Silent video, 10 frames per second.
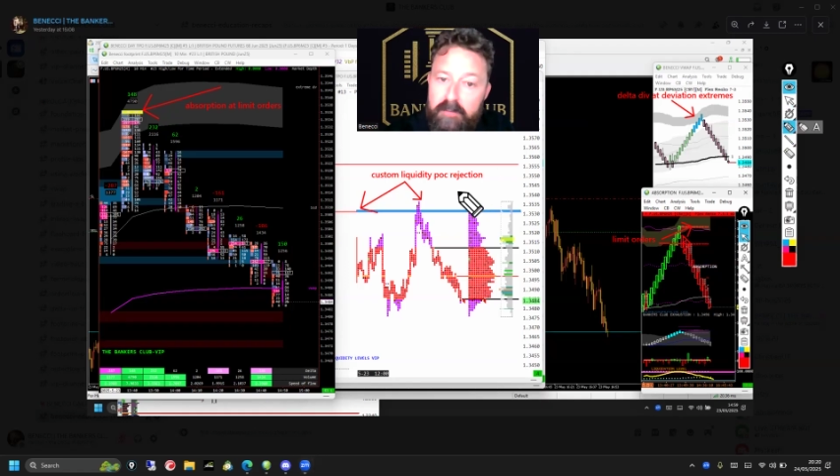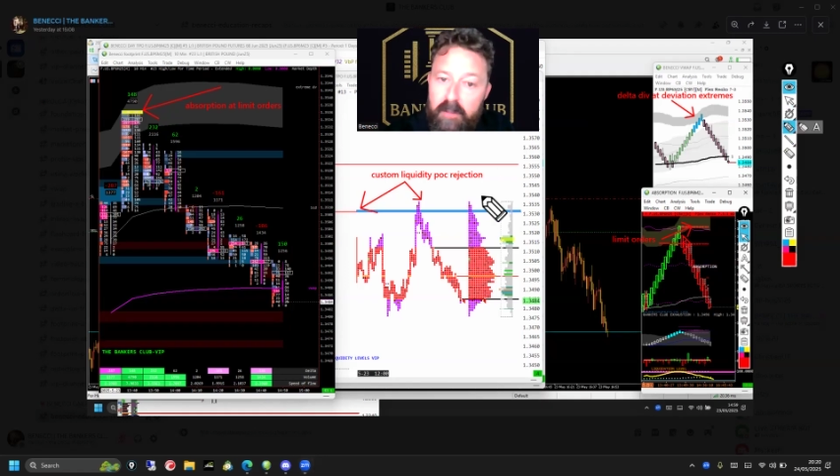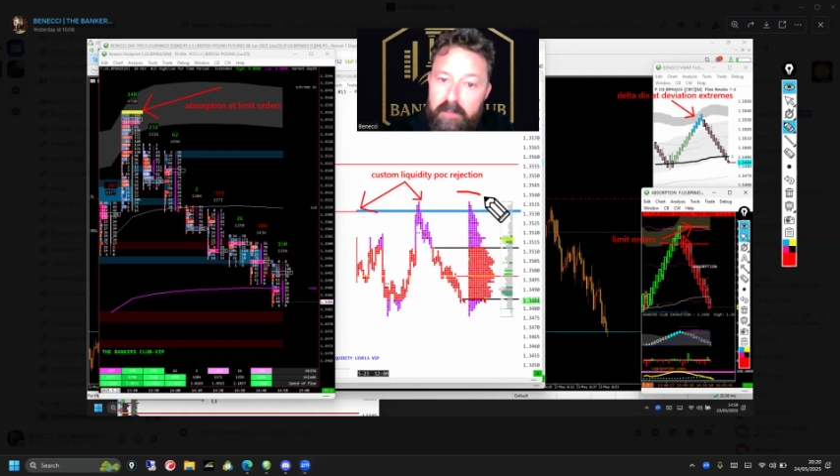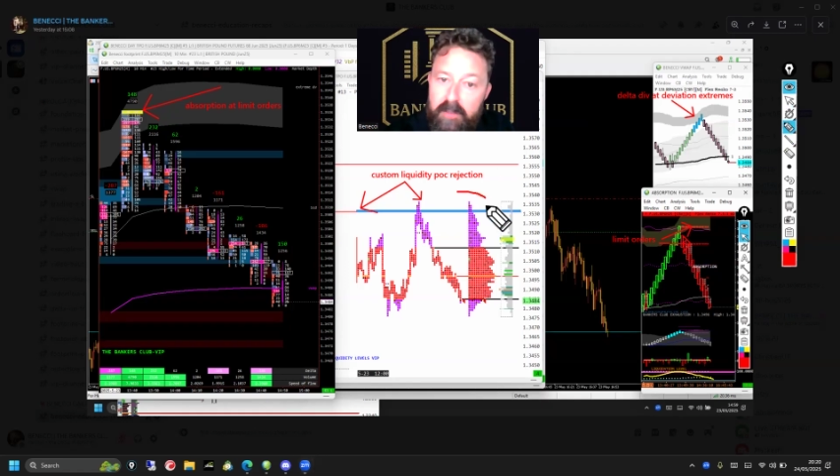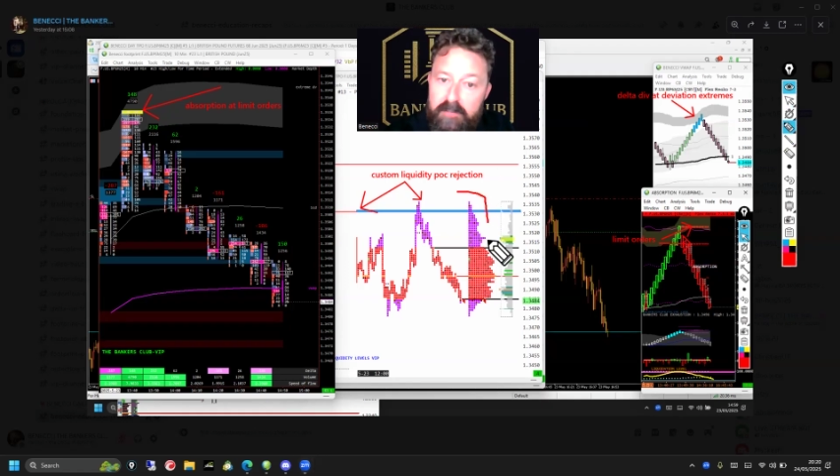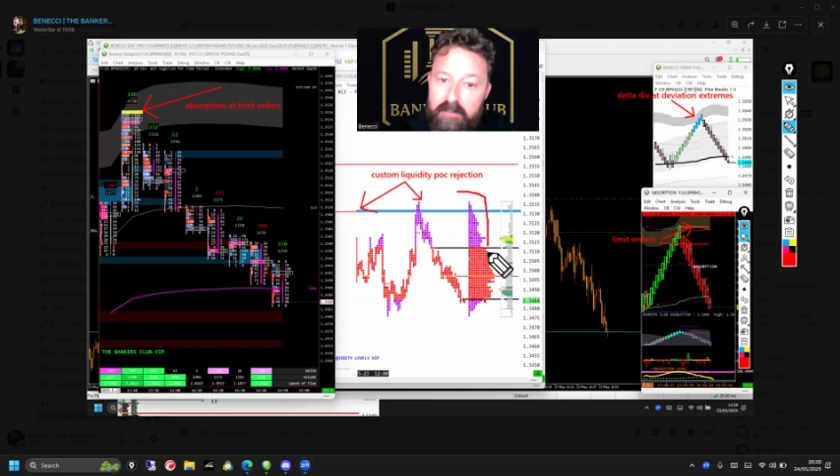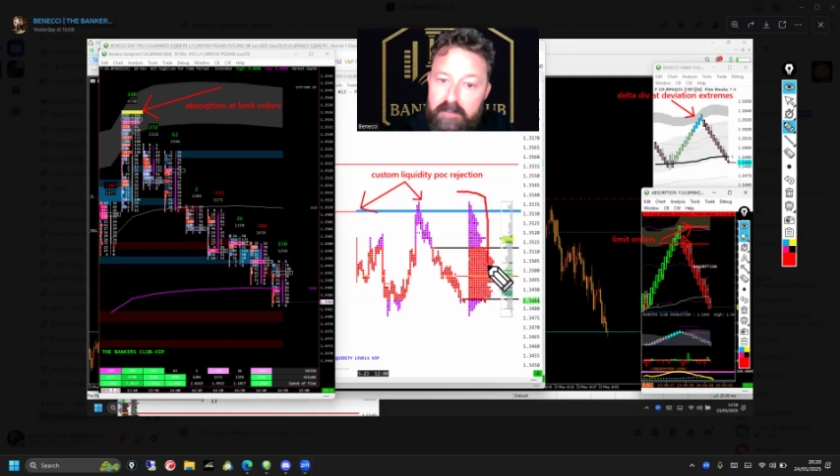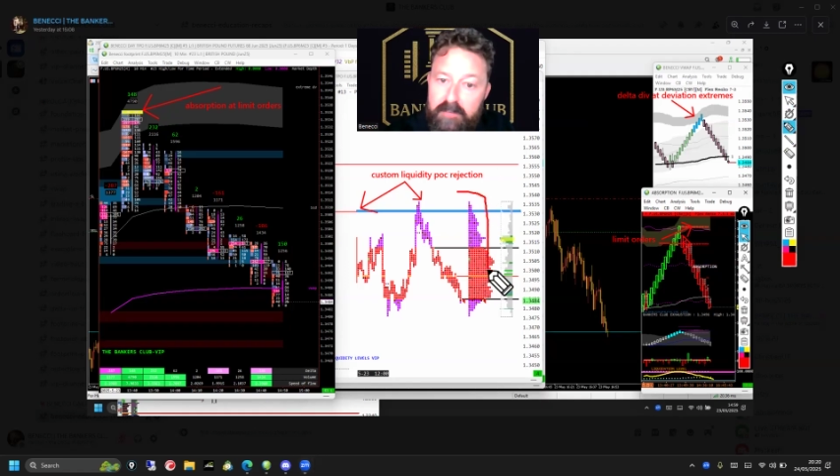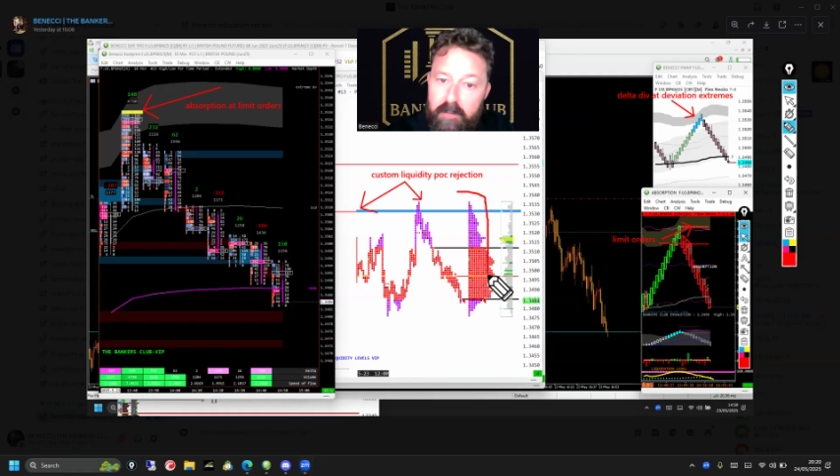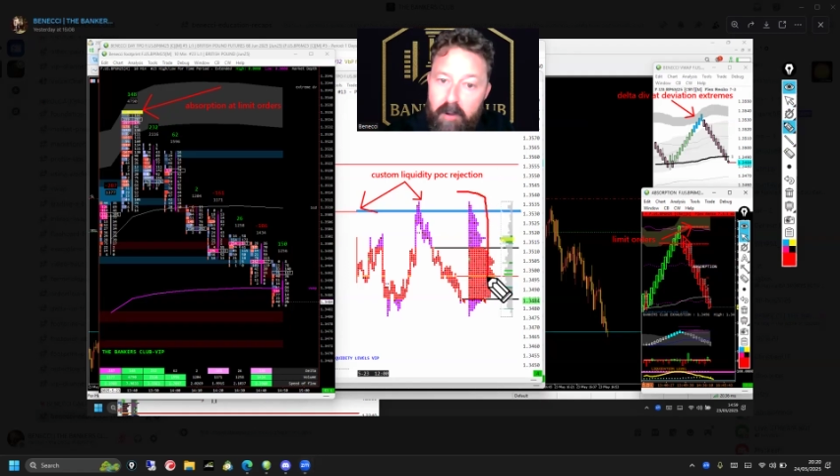So this
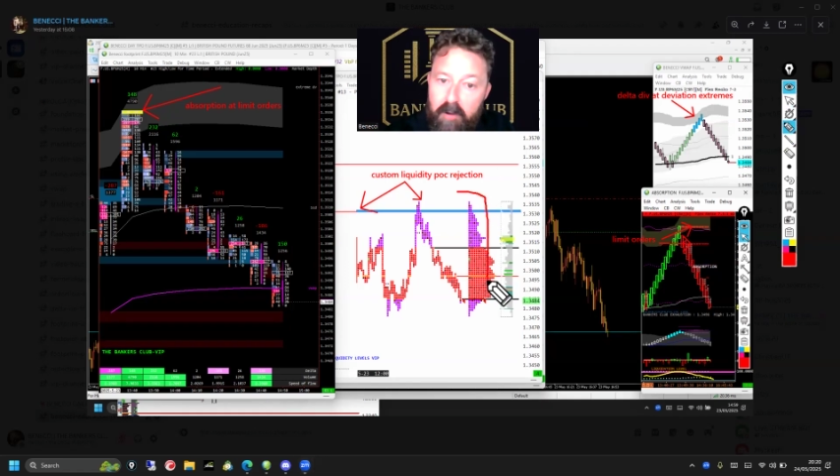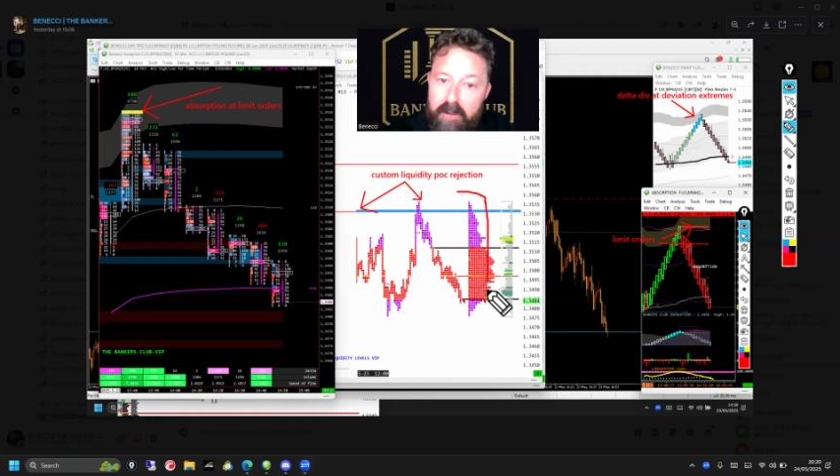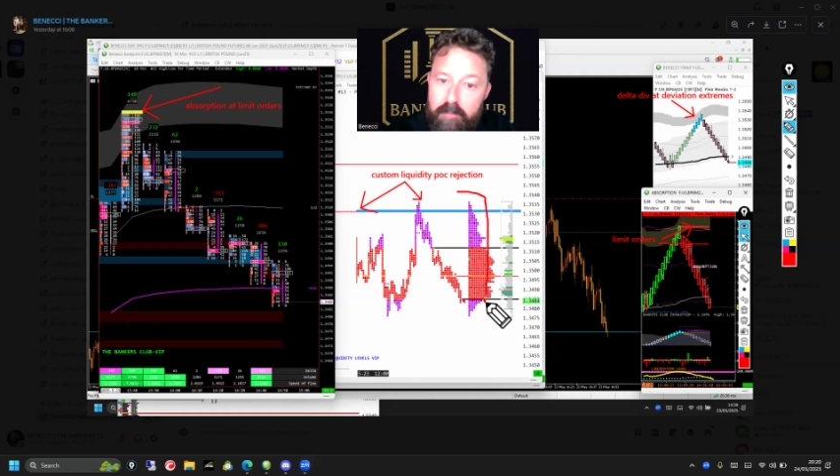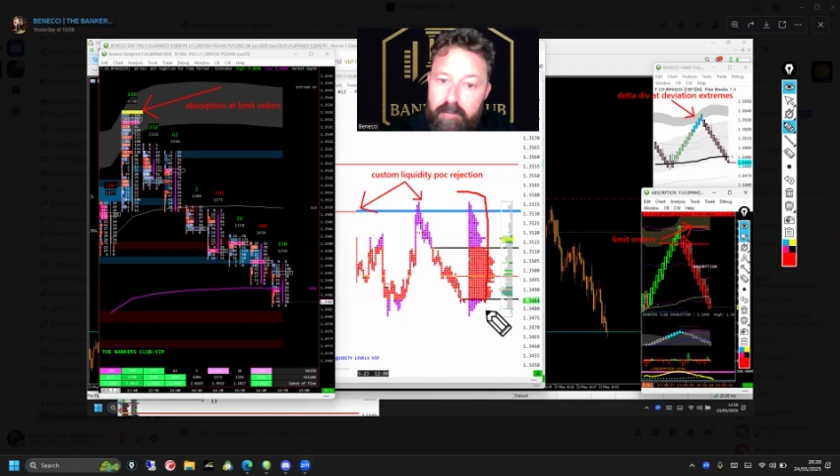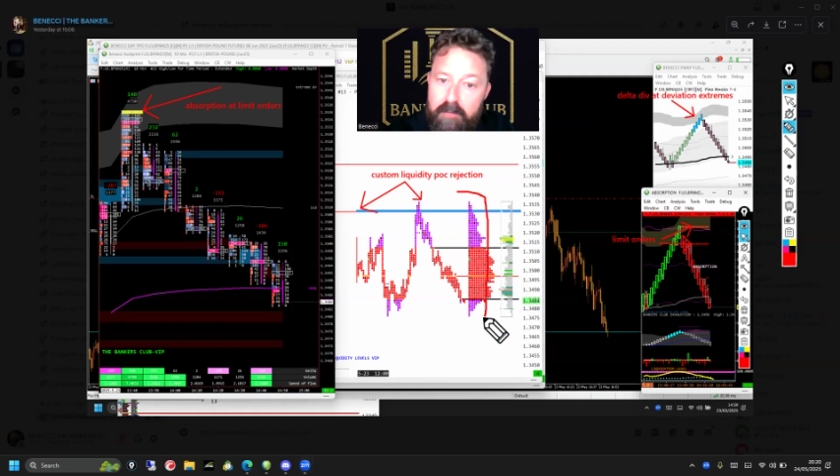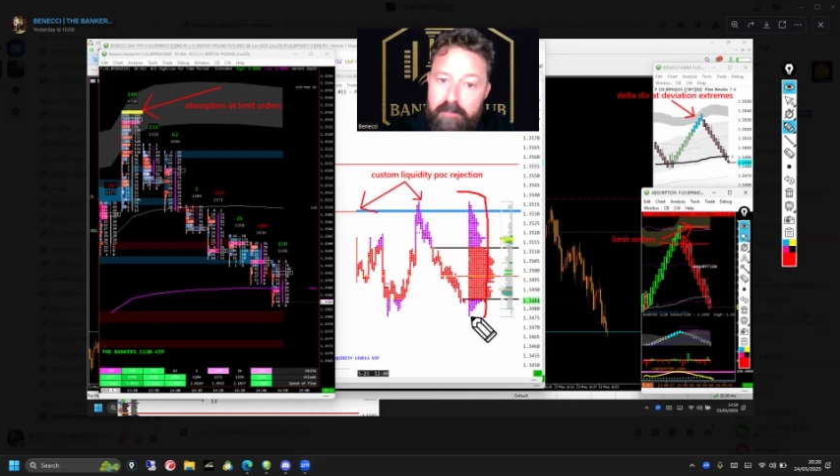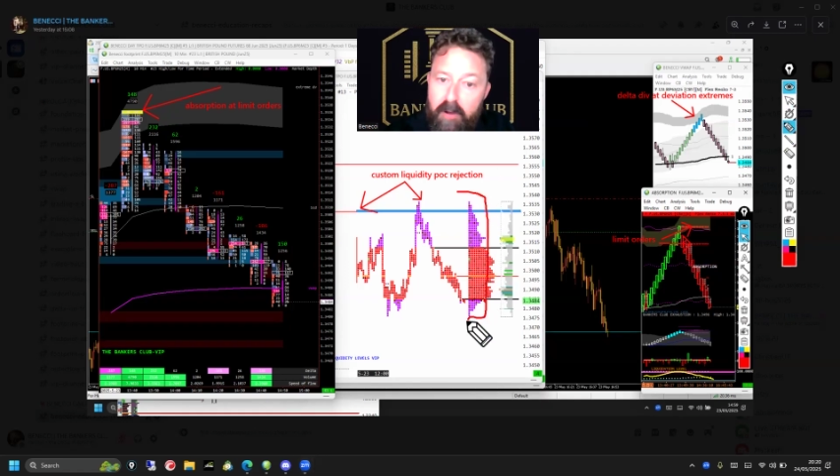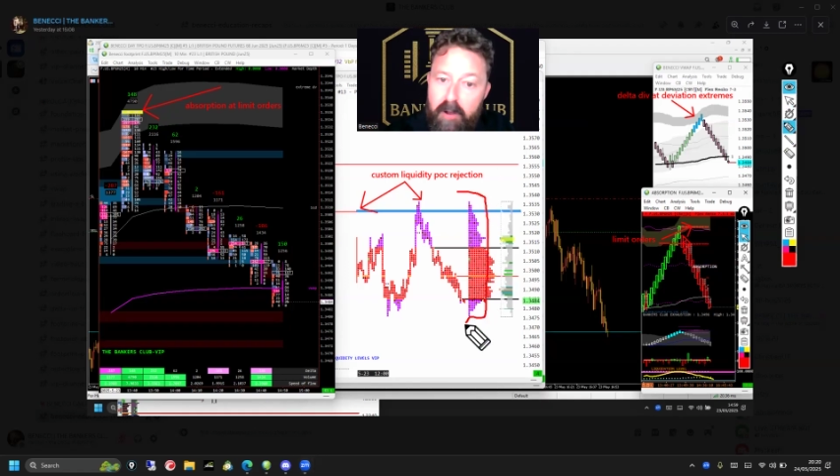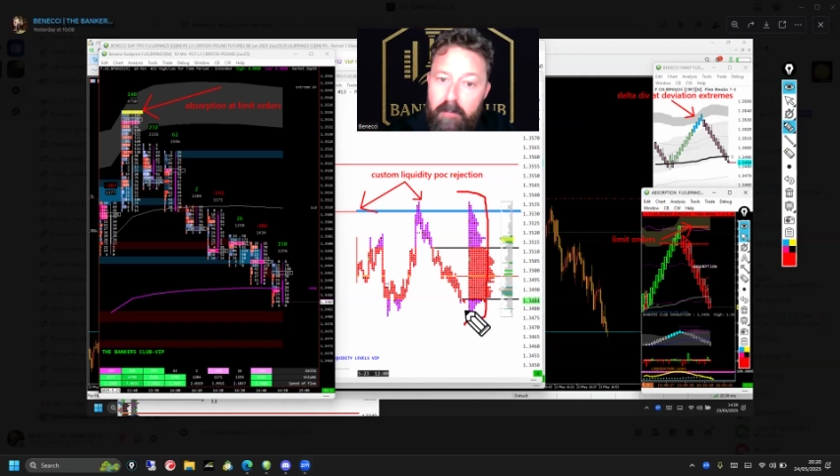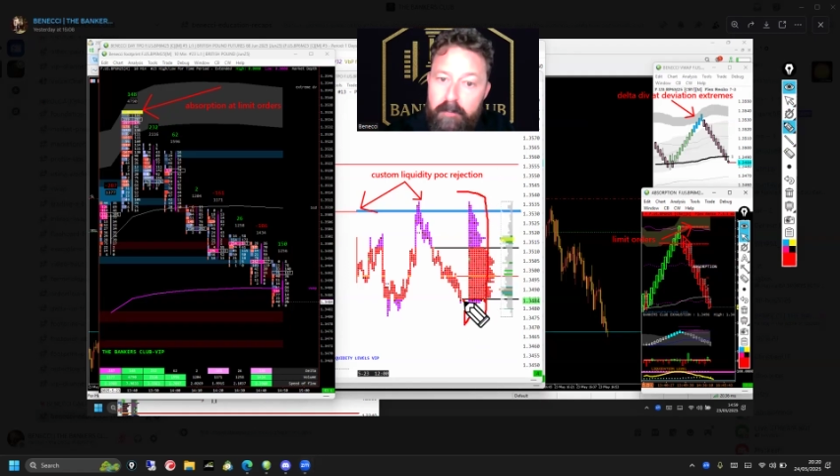is the market
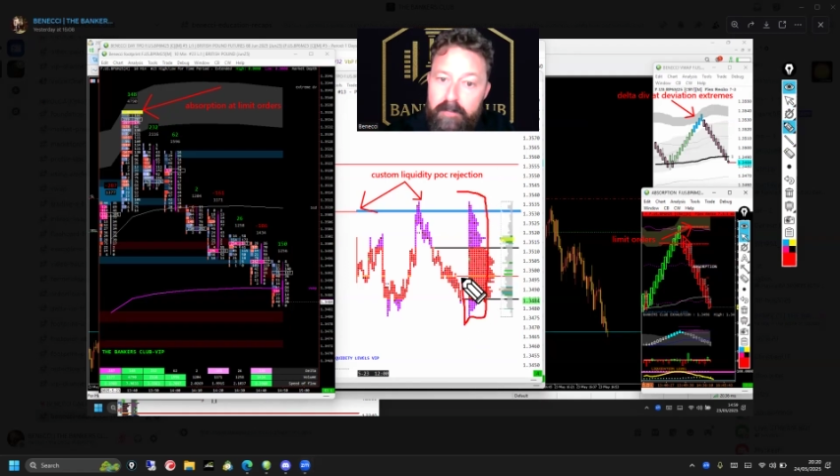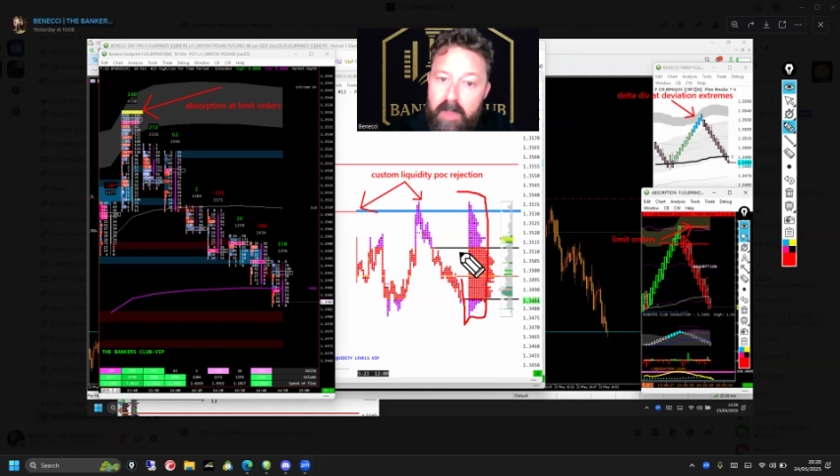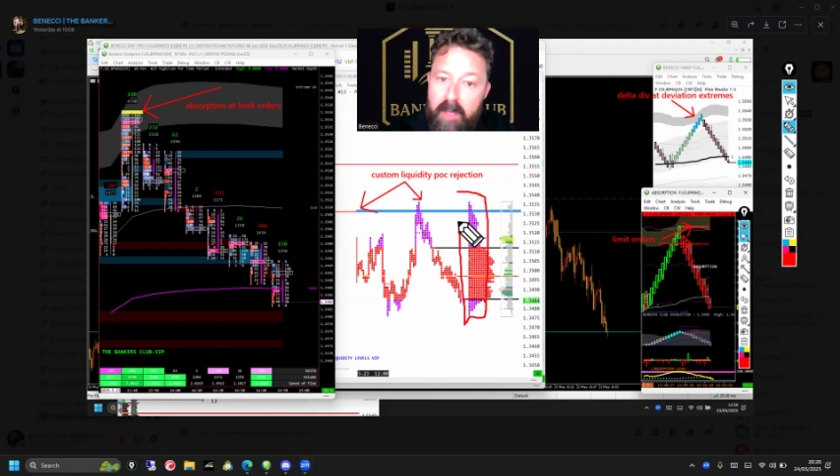profile.